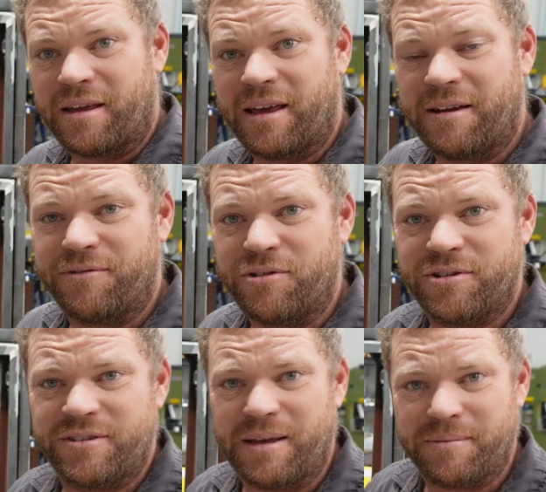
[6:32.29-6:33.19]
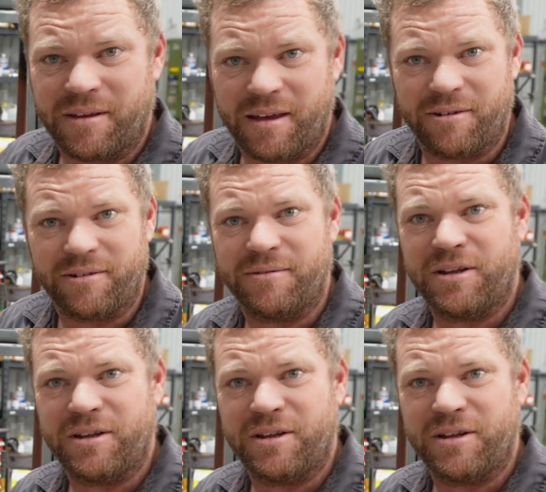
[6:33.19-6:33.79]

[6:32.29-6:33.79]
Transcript: ahead a few steps here of